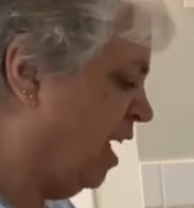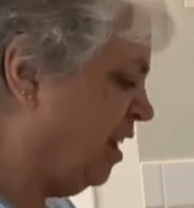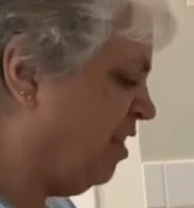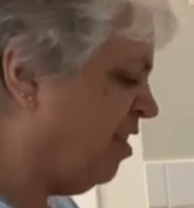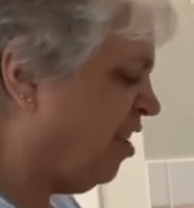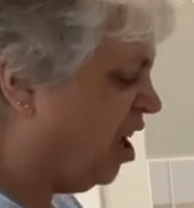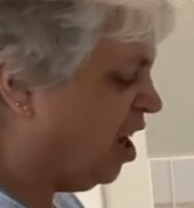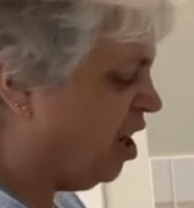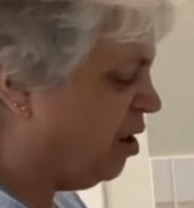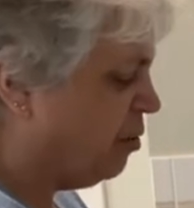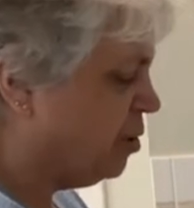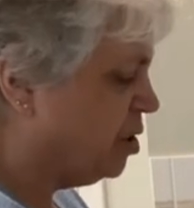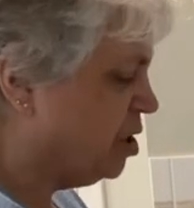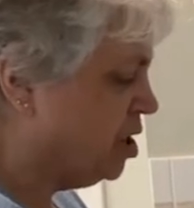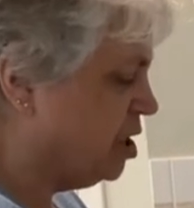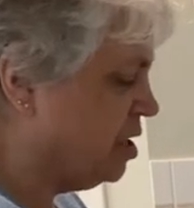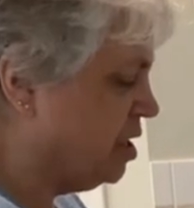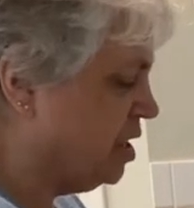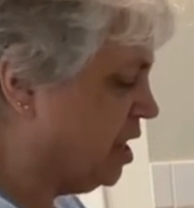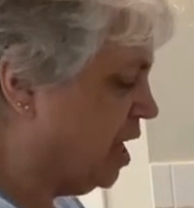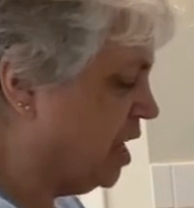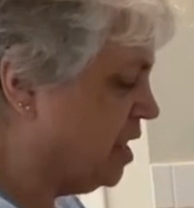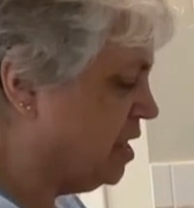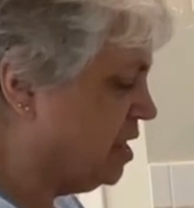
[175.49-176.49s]
I thought it would
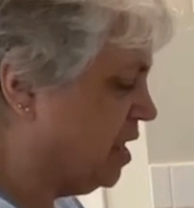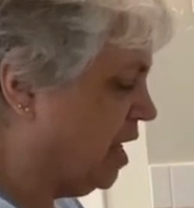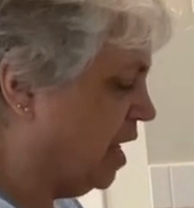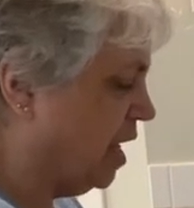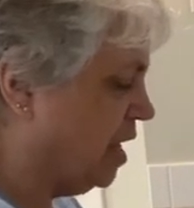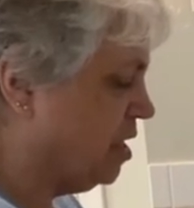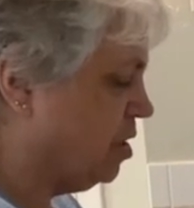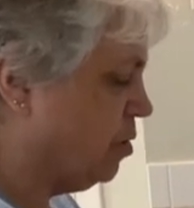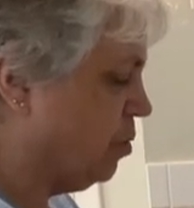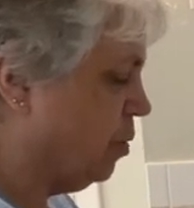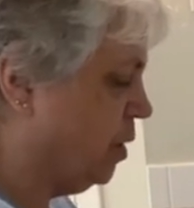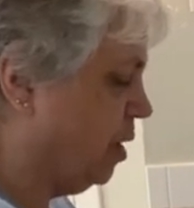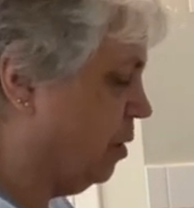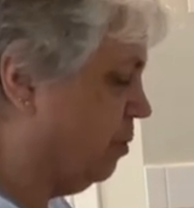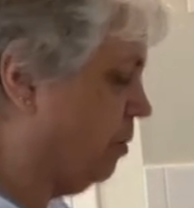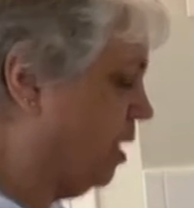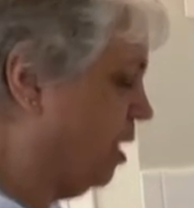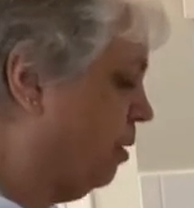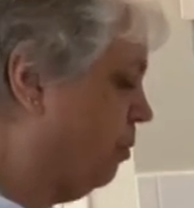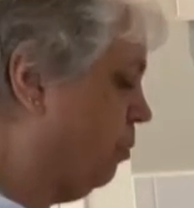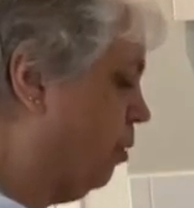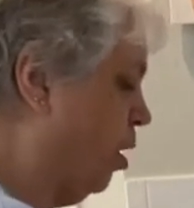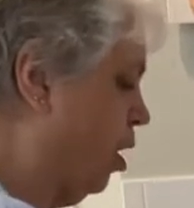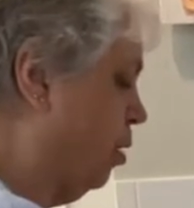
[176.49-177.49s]
just taste nice with a
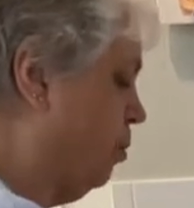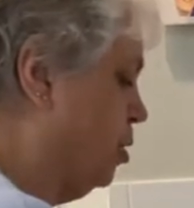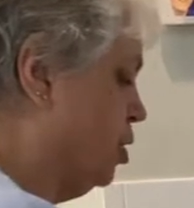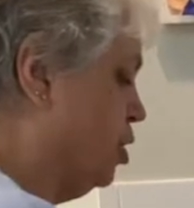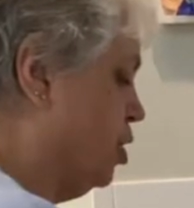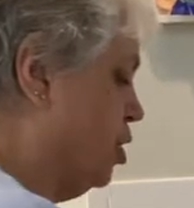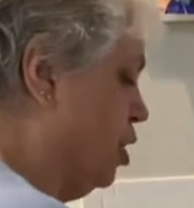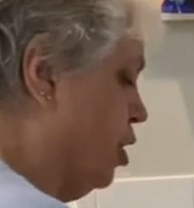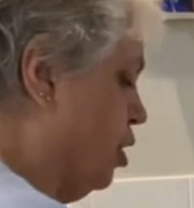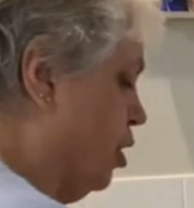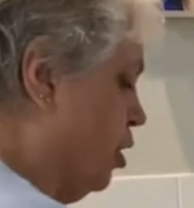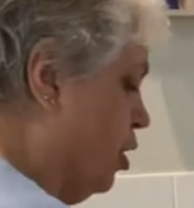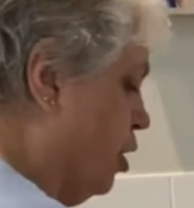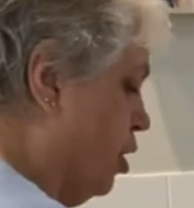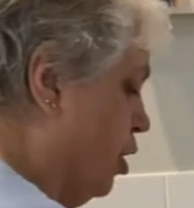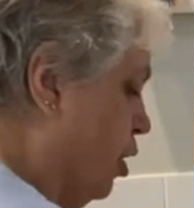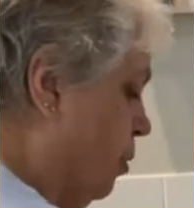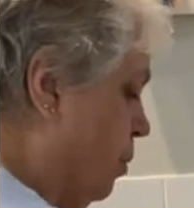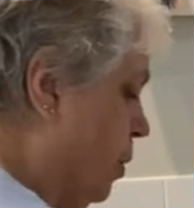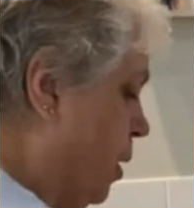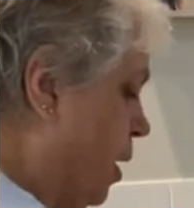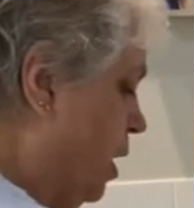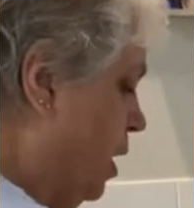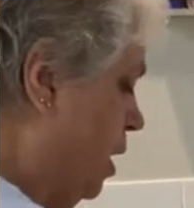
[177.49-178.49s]
bit of Parmesan
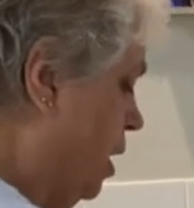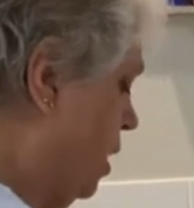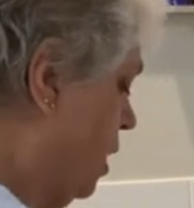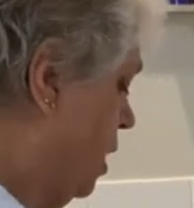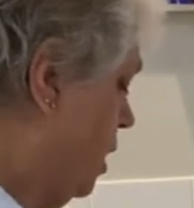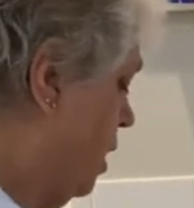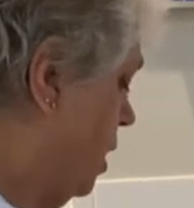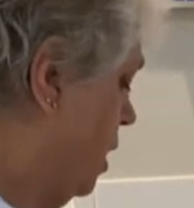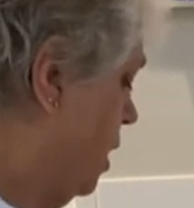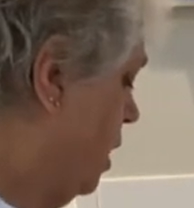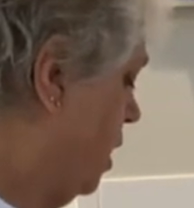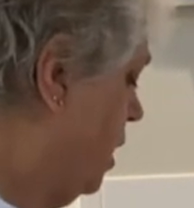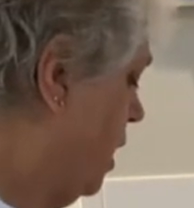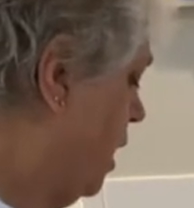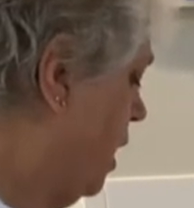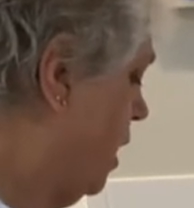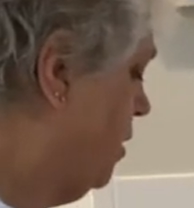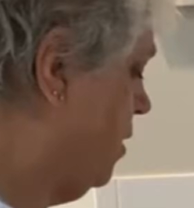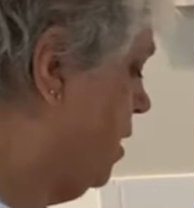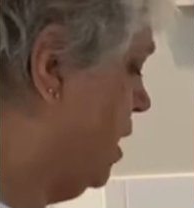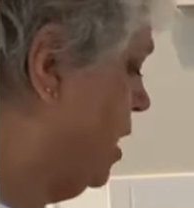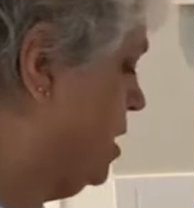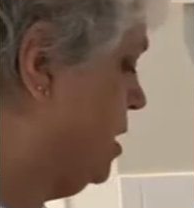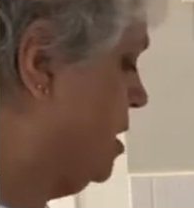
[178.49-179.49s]
herb.
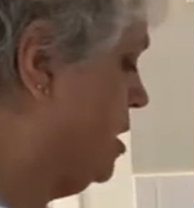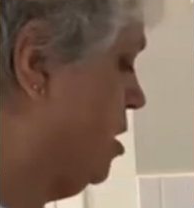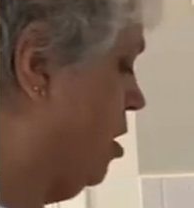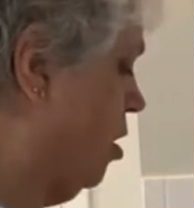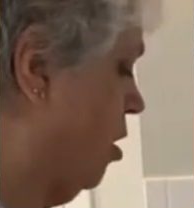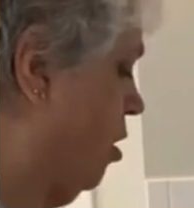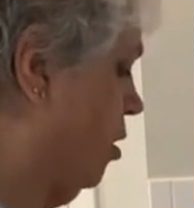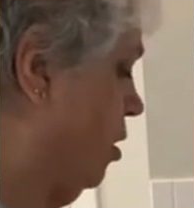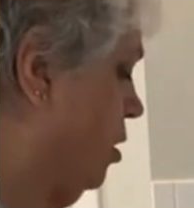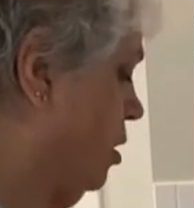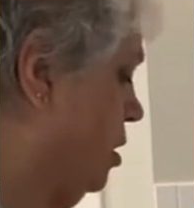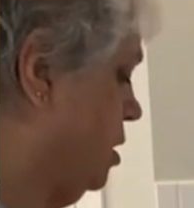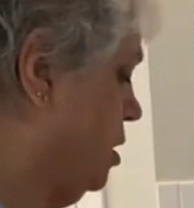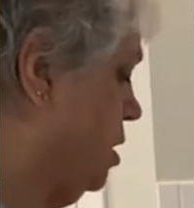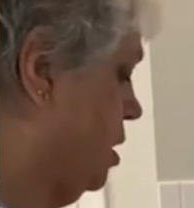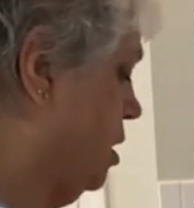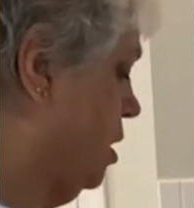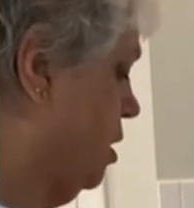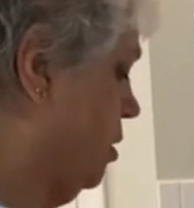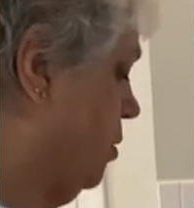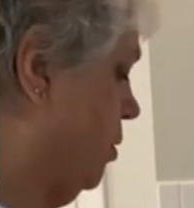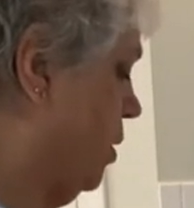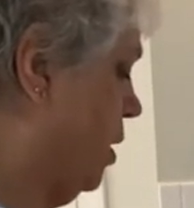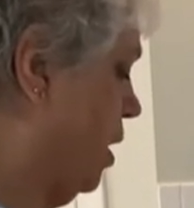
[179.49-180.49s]
And then salt.
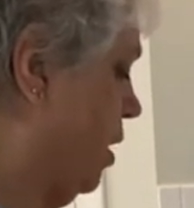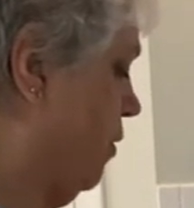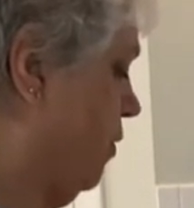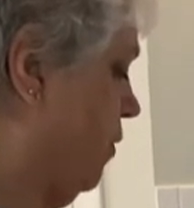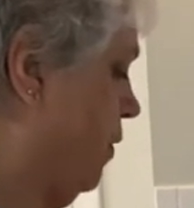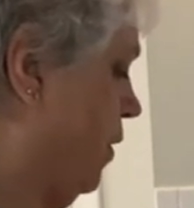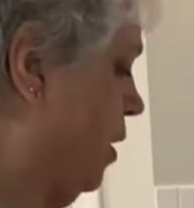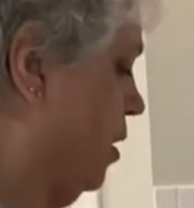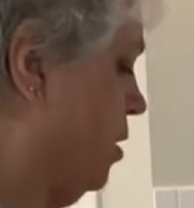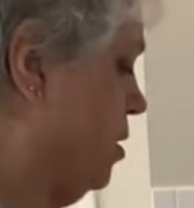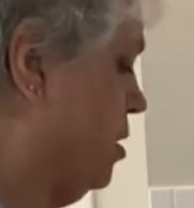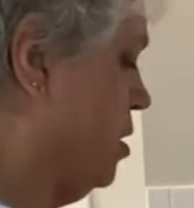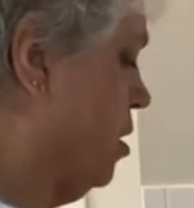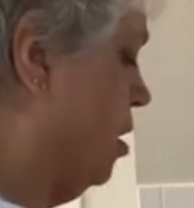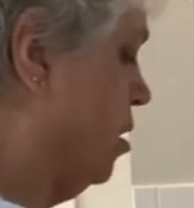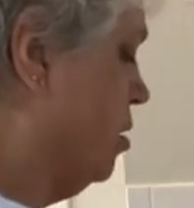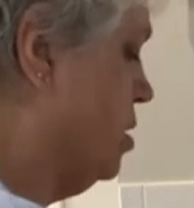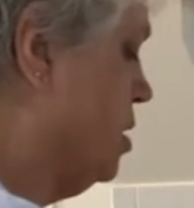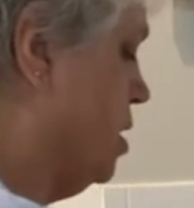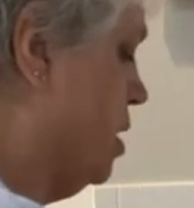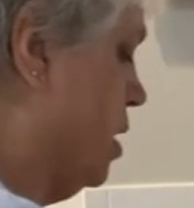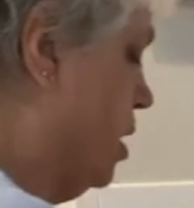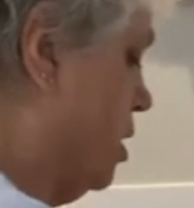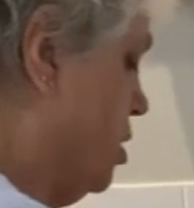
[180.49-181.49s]
We gotta fill our
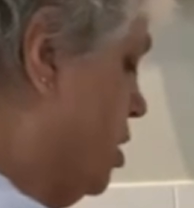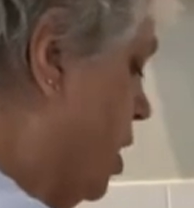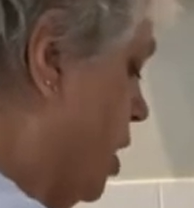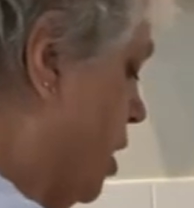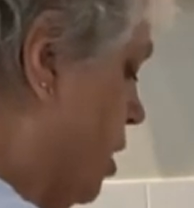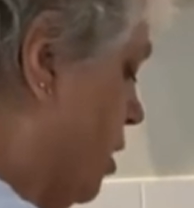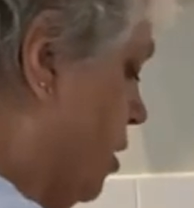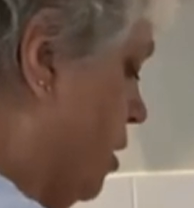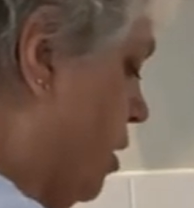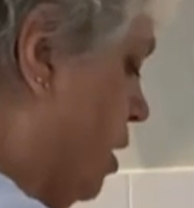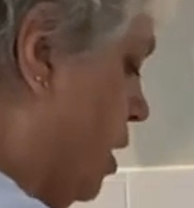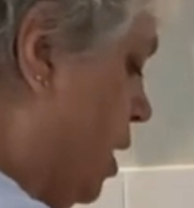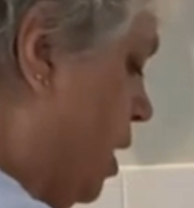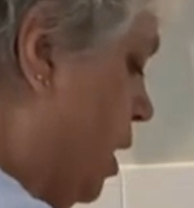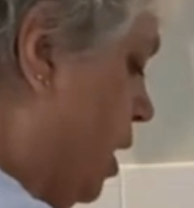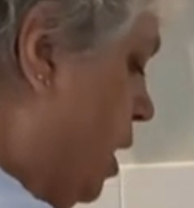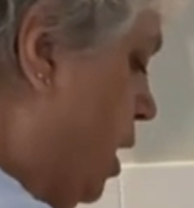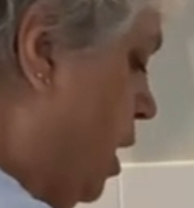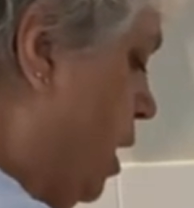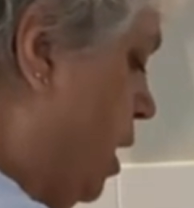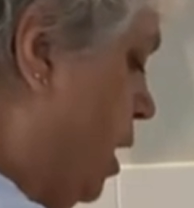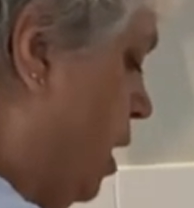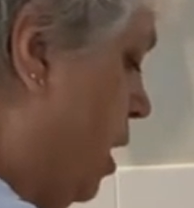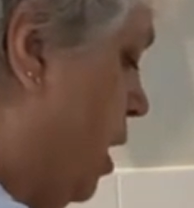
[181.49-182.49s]
salt shaker,
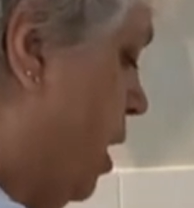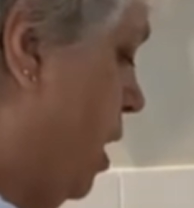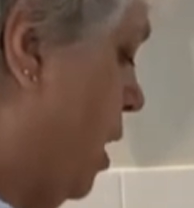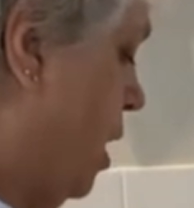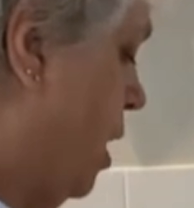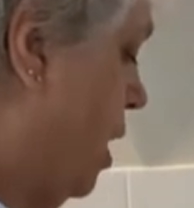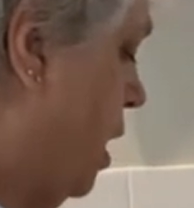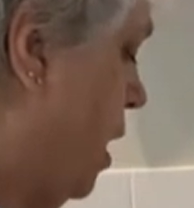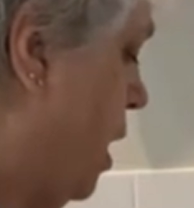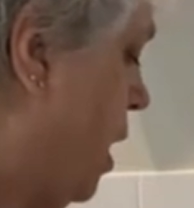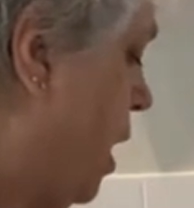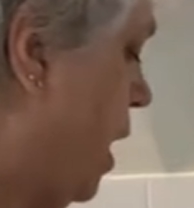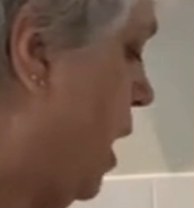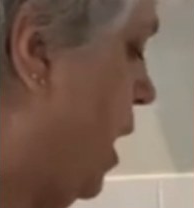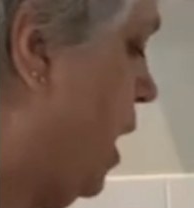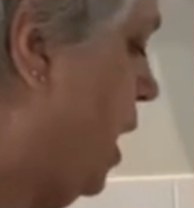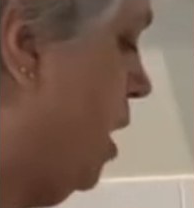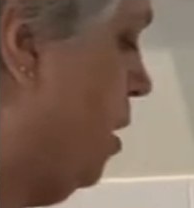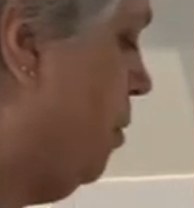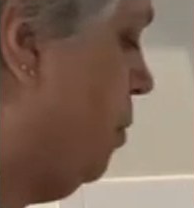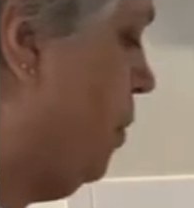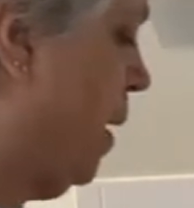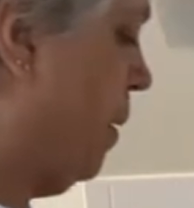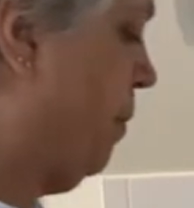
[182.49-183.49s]
honey.
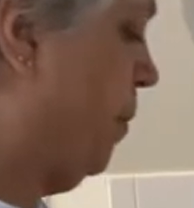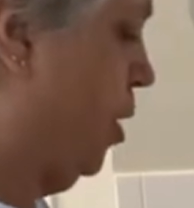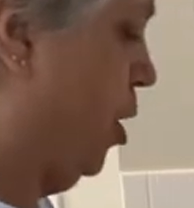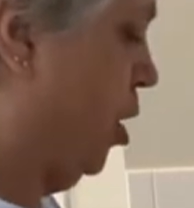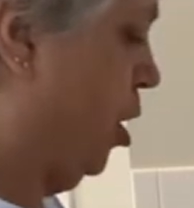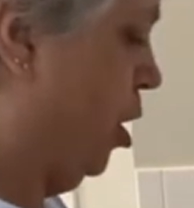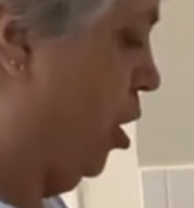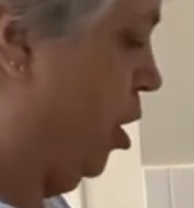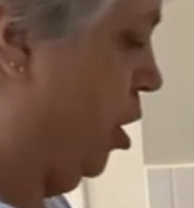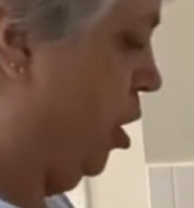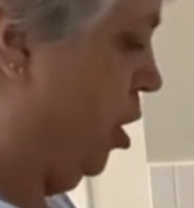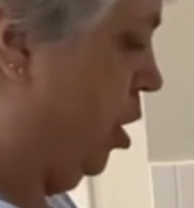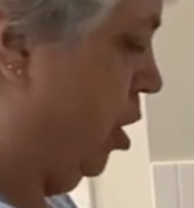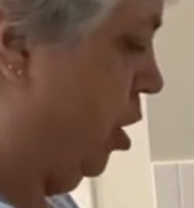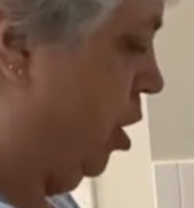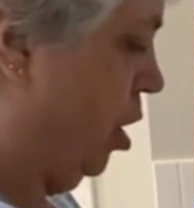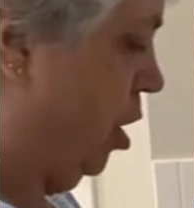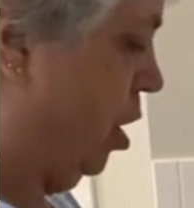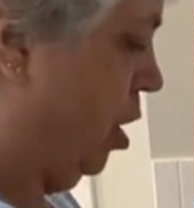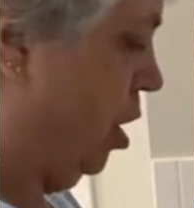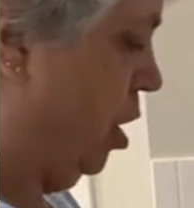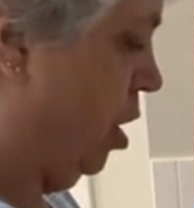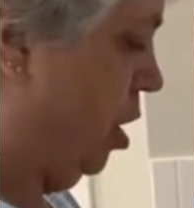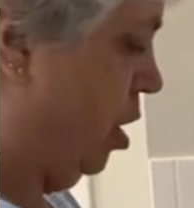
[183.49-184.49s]
And pepper.
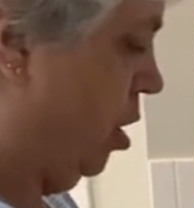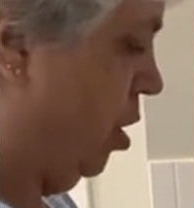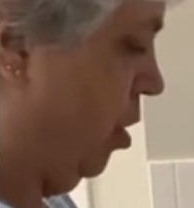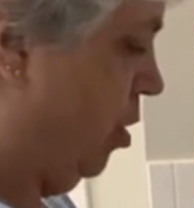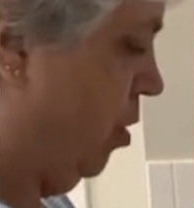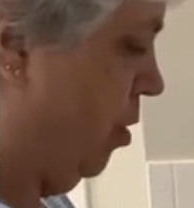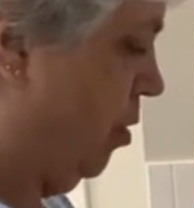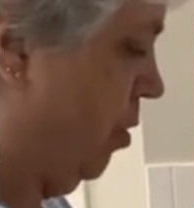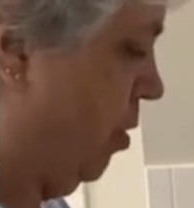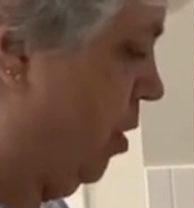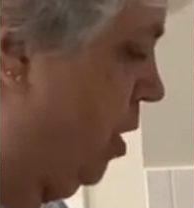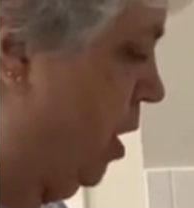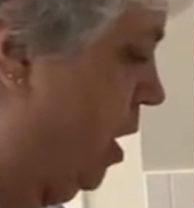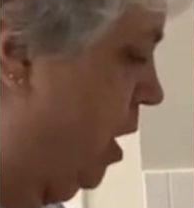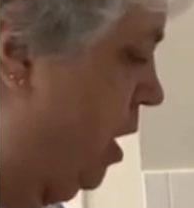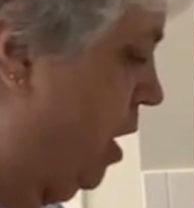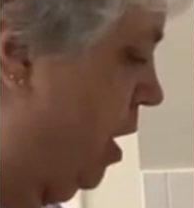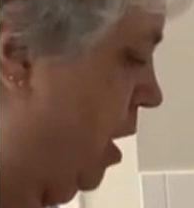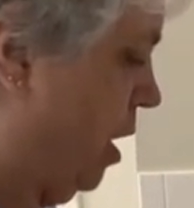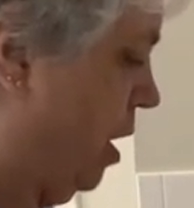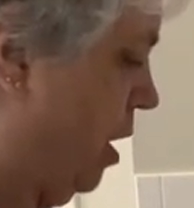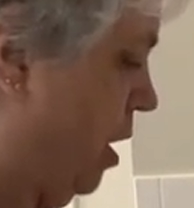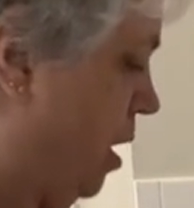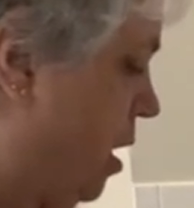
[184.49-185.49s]

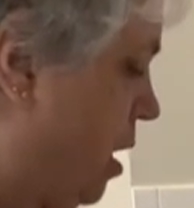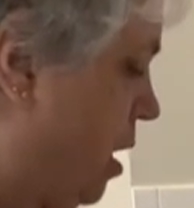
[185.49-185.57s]
Okay.